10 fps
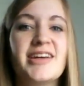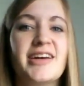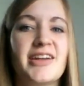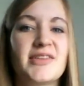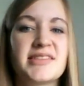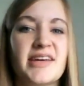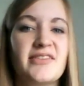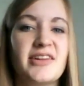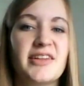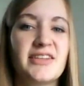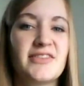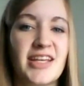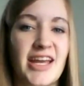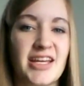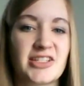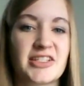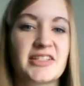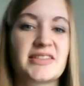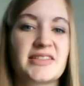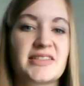and I was definitely feeling
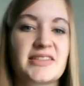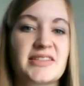anxious.